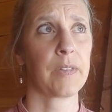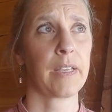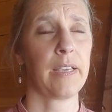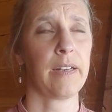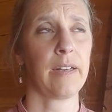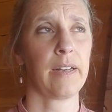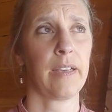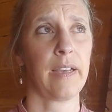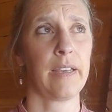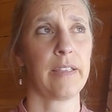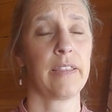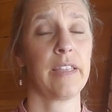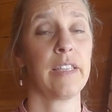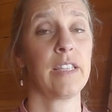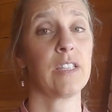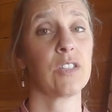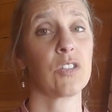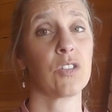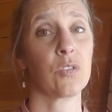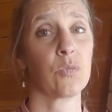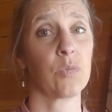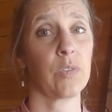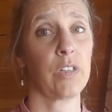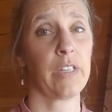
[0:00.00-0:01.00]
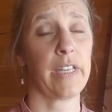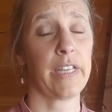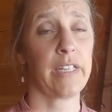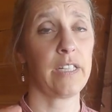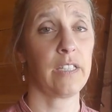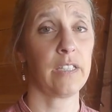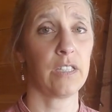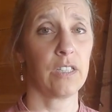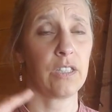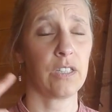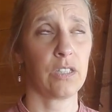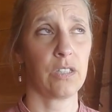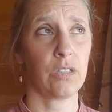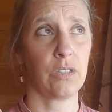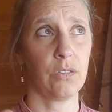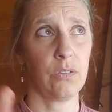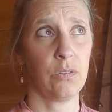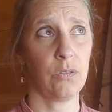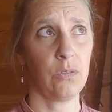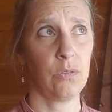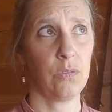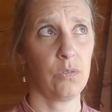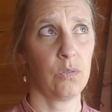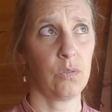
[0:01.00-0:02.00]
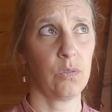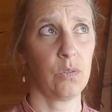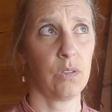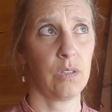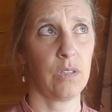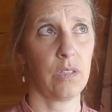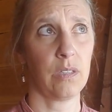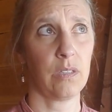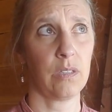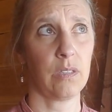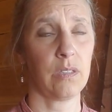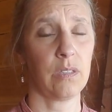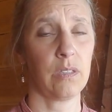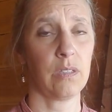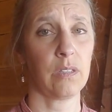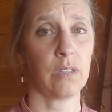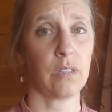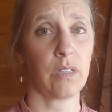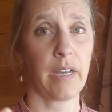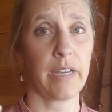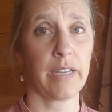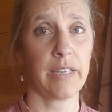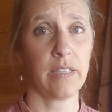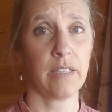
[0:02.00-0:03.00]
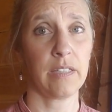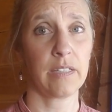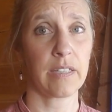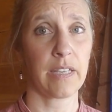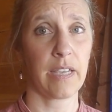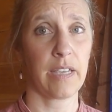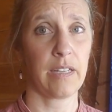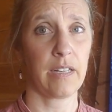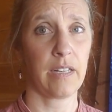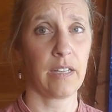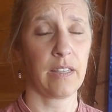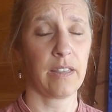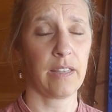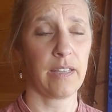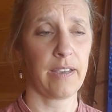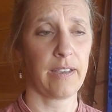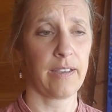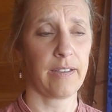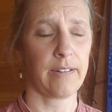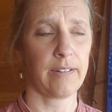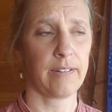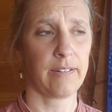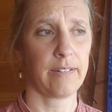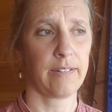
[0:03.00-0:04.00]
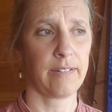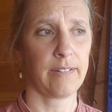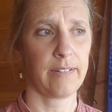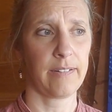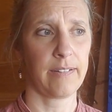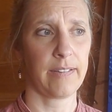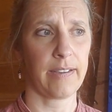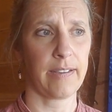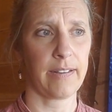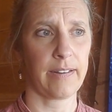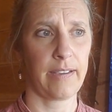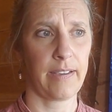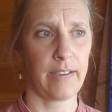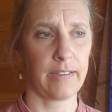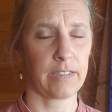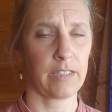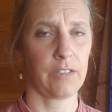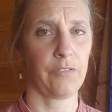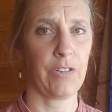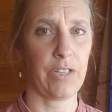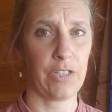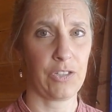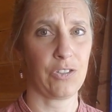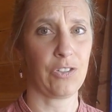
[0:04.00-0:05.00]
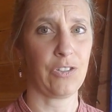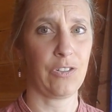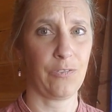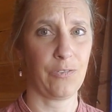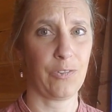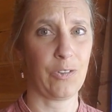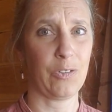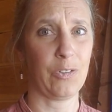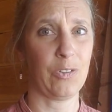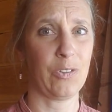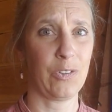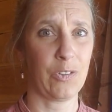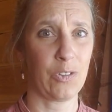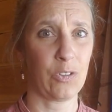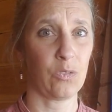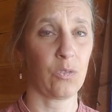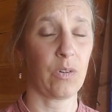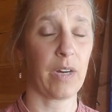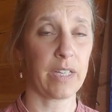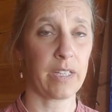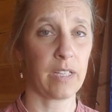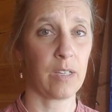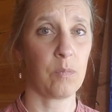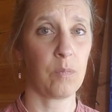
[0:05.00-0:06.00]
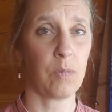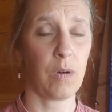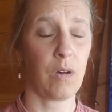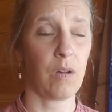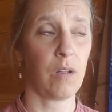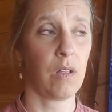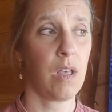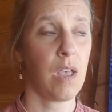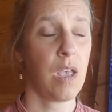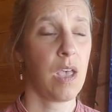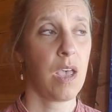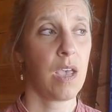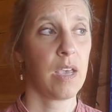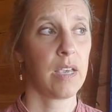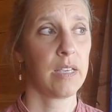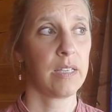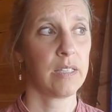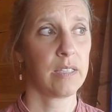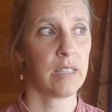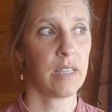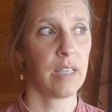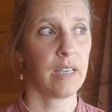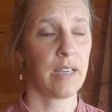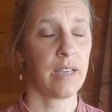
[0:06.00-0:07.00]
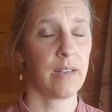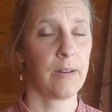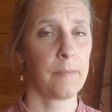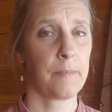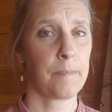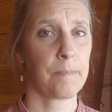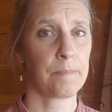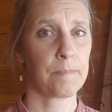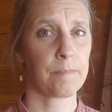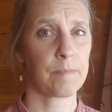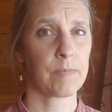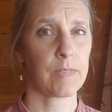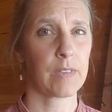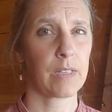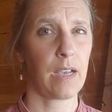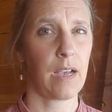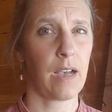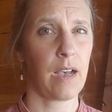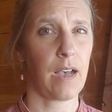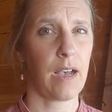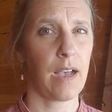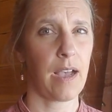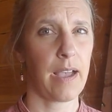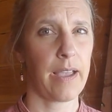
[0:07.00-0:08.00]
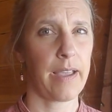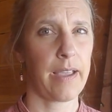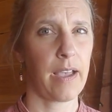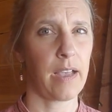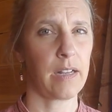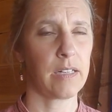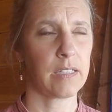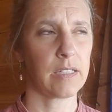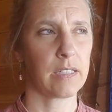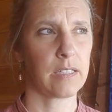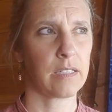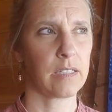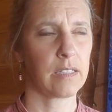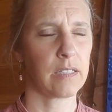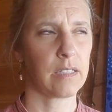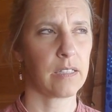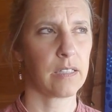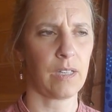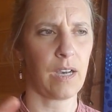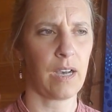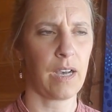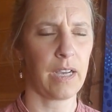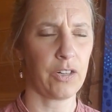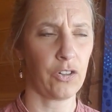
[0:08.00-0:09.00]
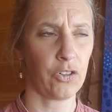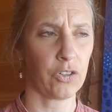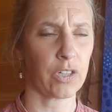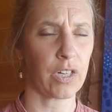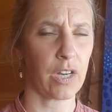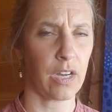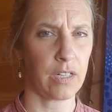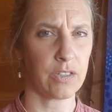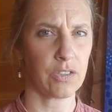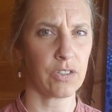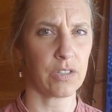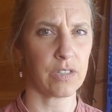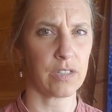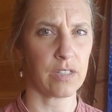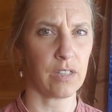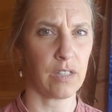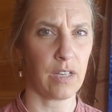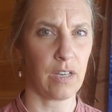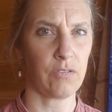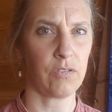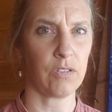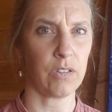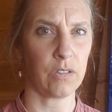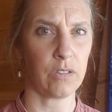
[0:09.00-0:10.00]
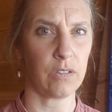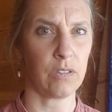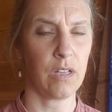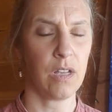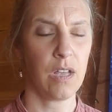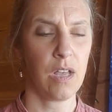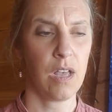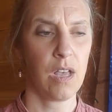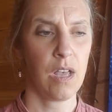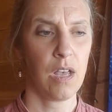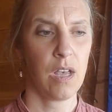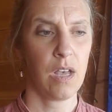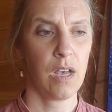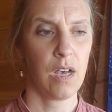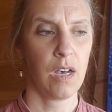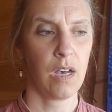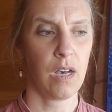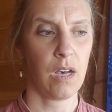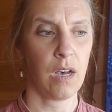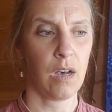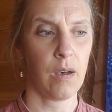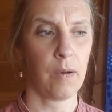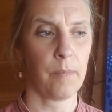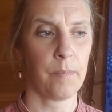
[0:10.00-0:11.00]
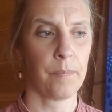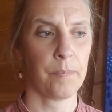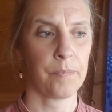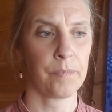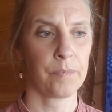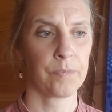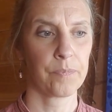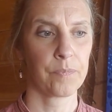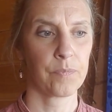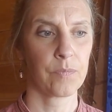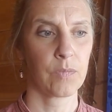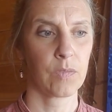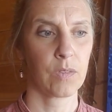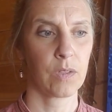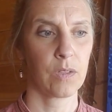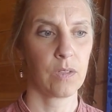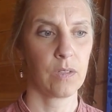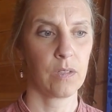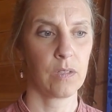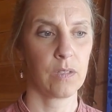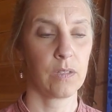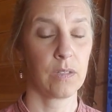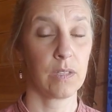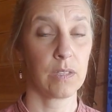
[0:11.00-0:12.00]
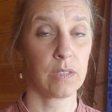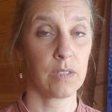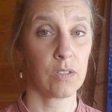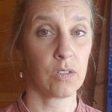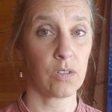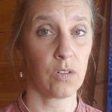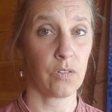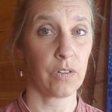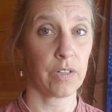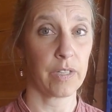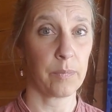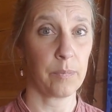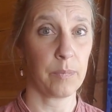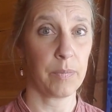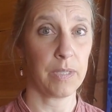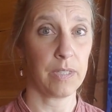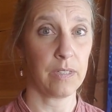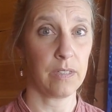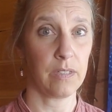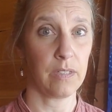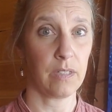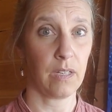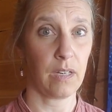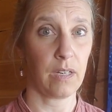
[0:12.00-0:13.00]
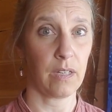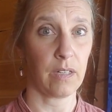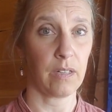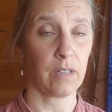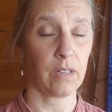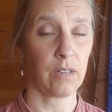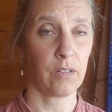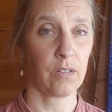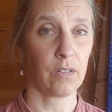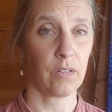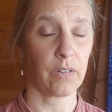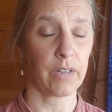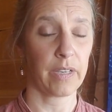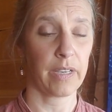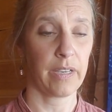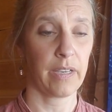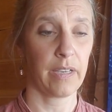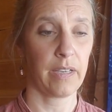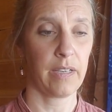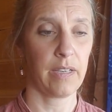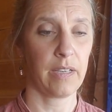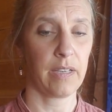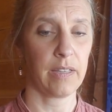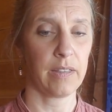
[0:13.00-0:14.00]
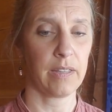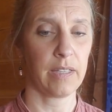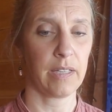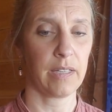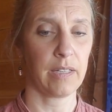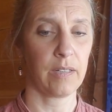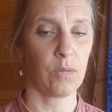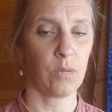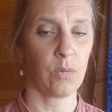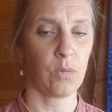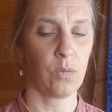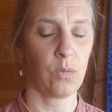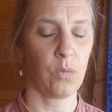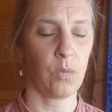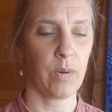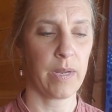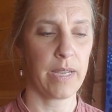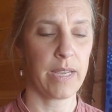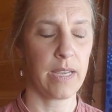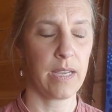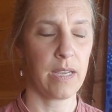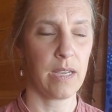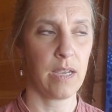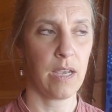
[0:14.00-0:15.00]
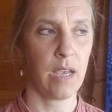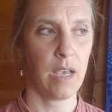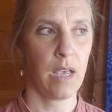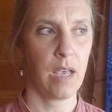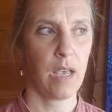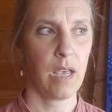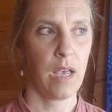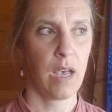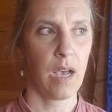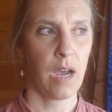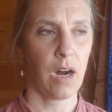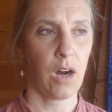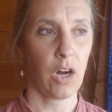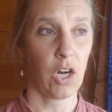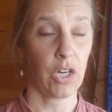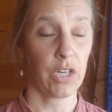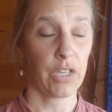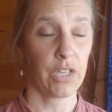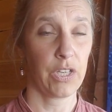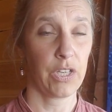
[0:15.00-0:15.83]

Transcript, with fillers: and I think this is related to the Lion's Gate and that, that activation of the, the wrecking ball, is that at the higher conscious level, um, this has already been done, okay? And that we are